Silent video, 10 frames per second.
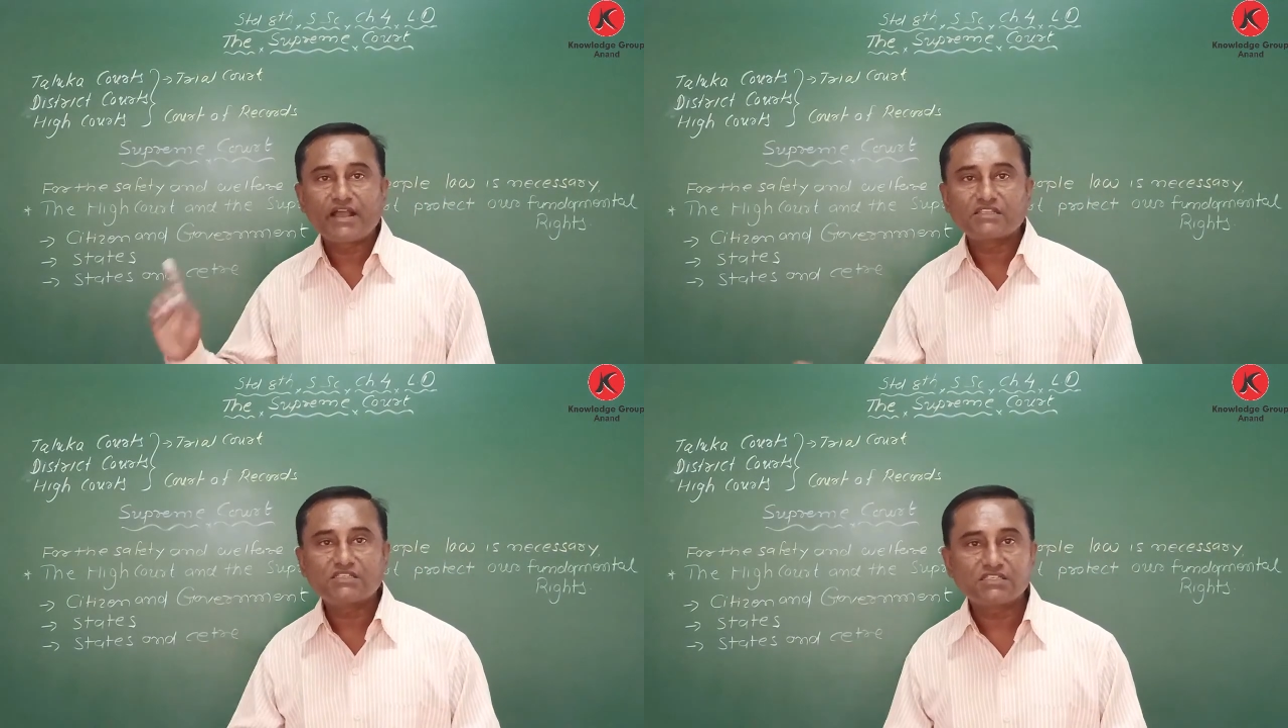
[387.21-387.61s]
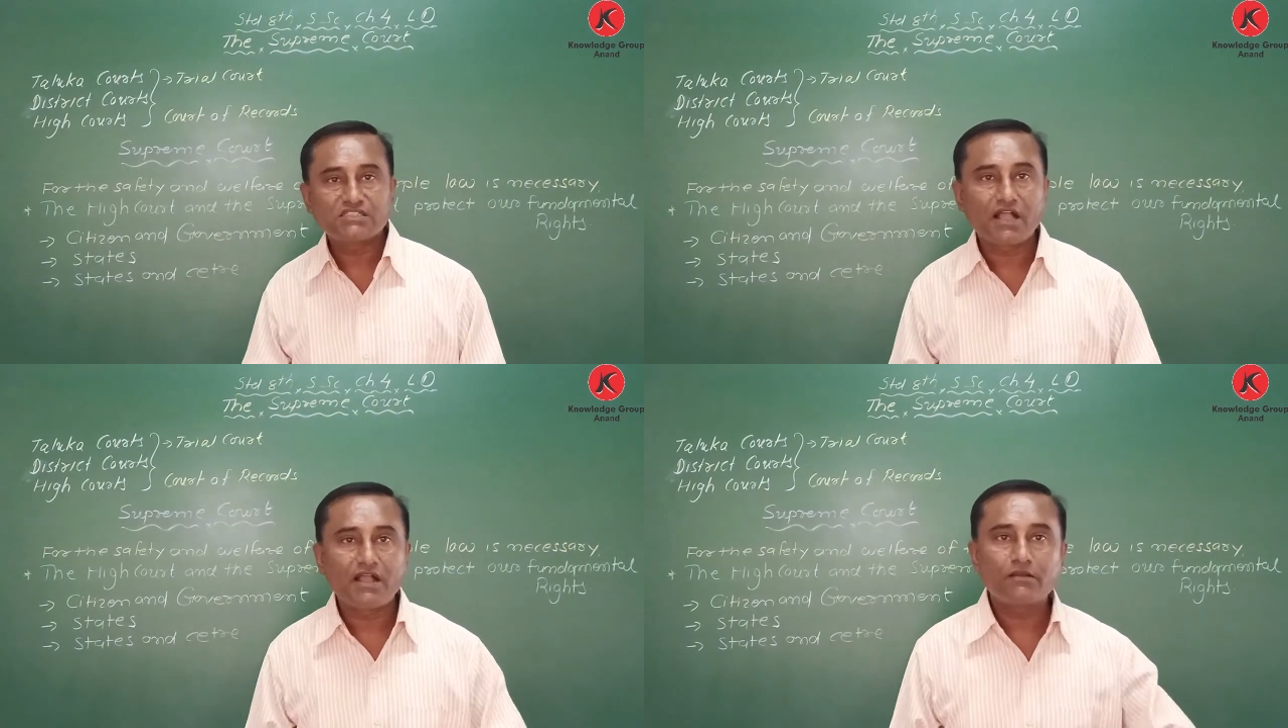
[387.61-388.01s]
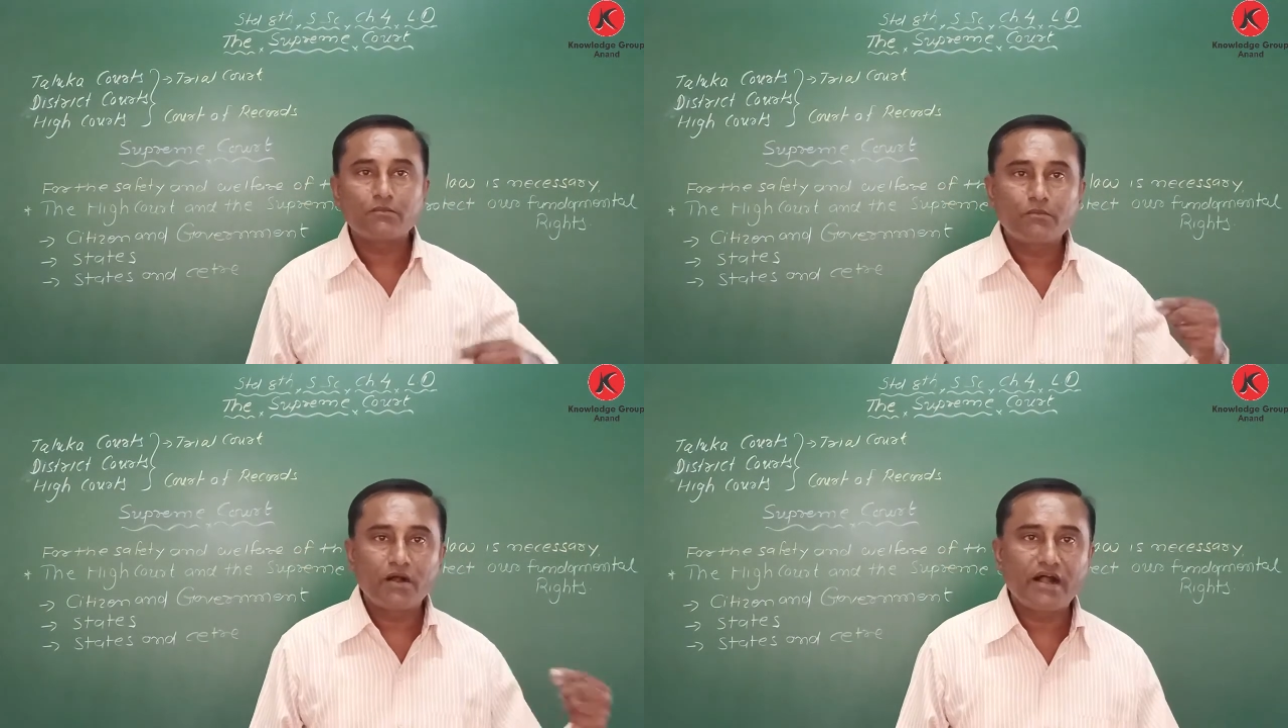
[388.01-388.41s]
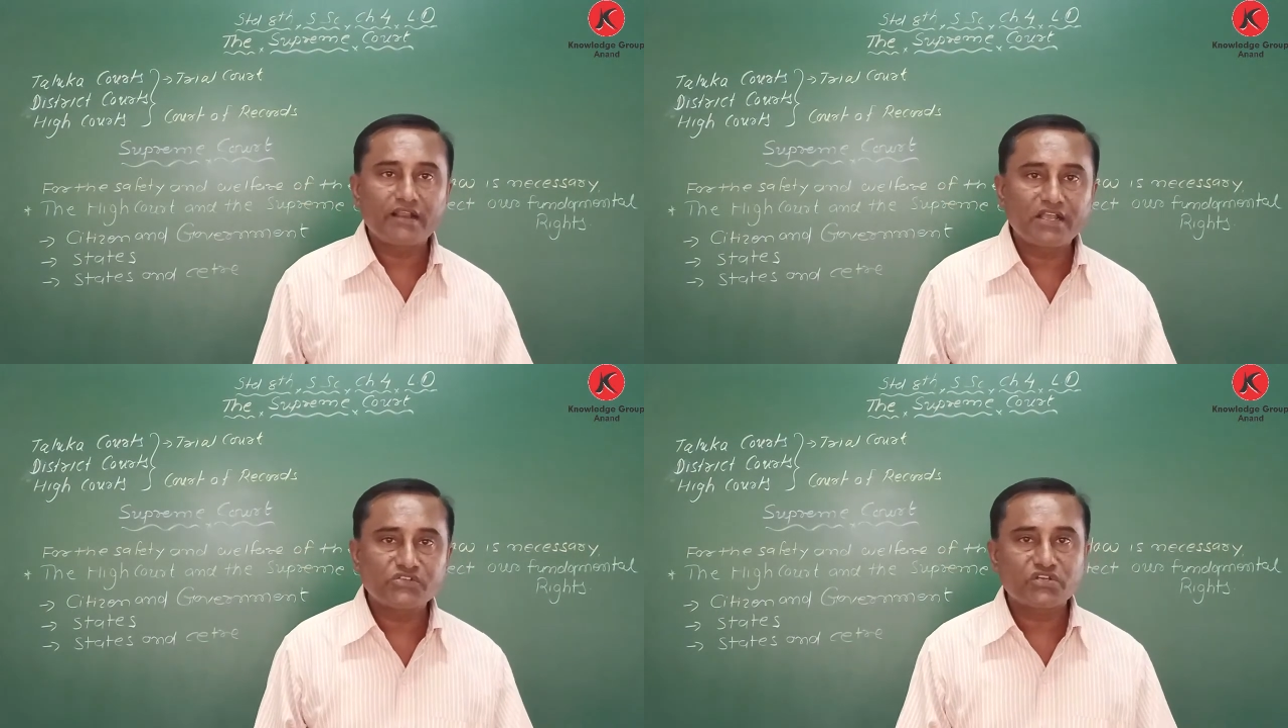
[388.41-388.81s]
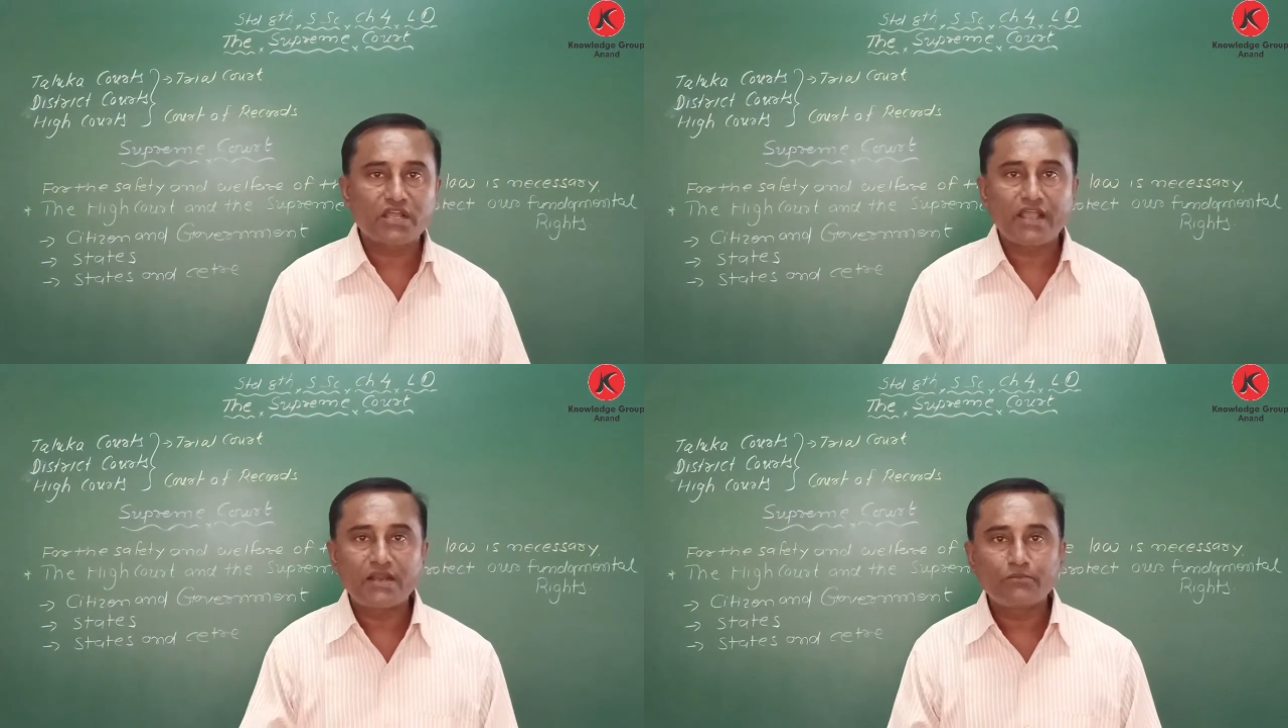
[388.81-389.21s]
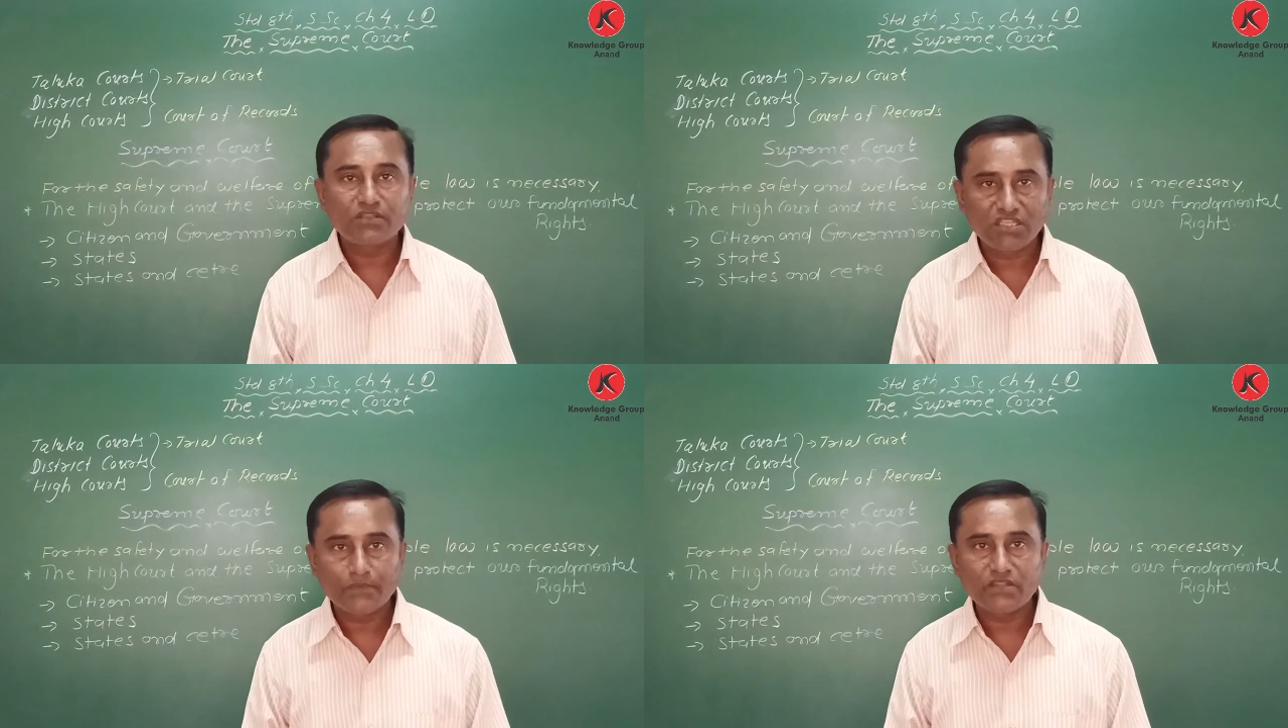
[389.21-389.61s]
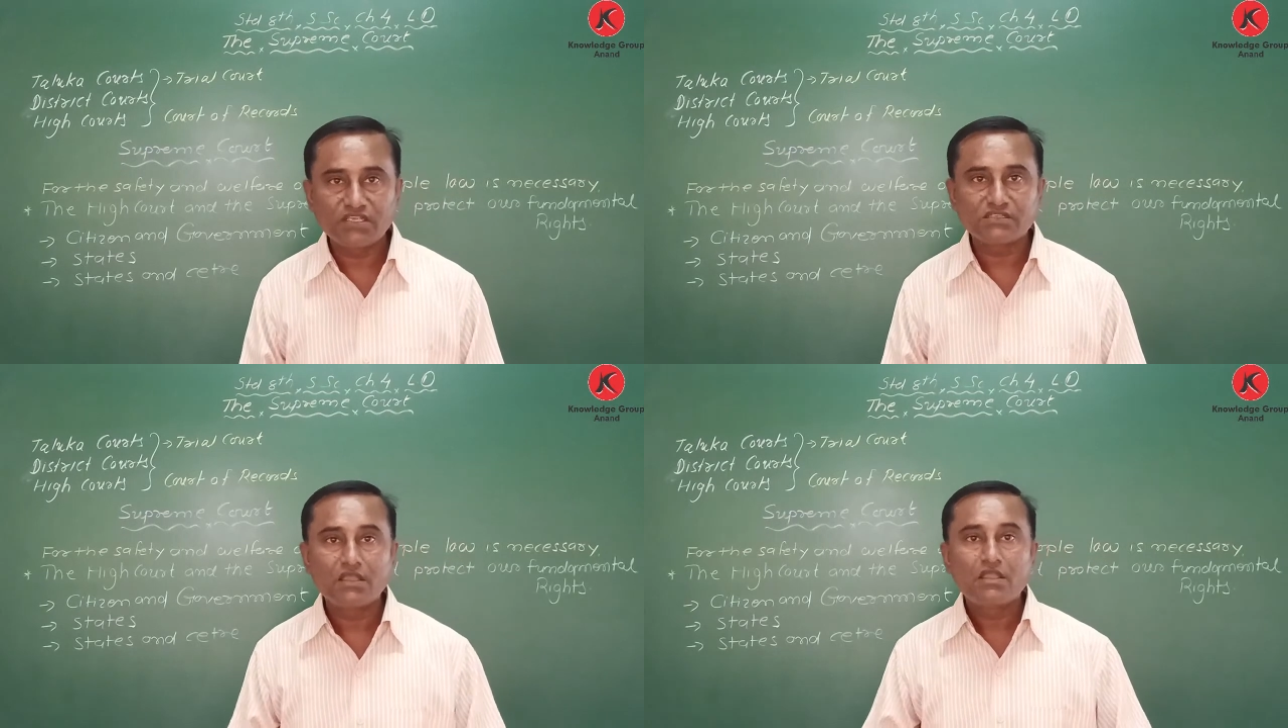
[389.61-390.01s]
Rajasthan, Maharashtra and Madhya Pradesh,